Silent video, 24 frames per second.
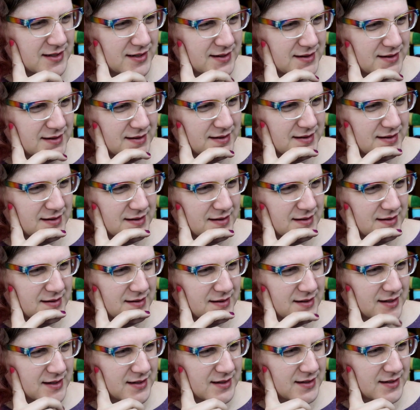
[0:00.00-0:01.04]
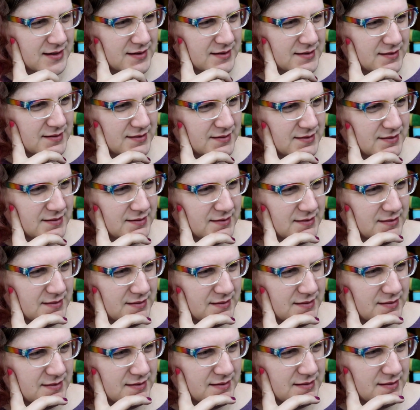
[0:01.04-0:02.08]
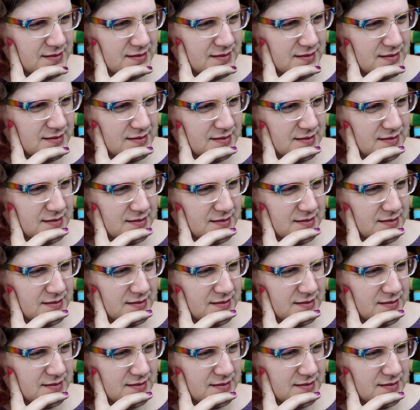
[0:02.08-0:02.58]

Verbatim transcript: She needs all the help she can get.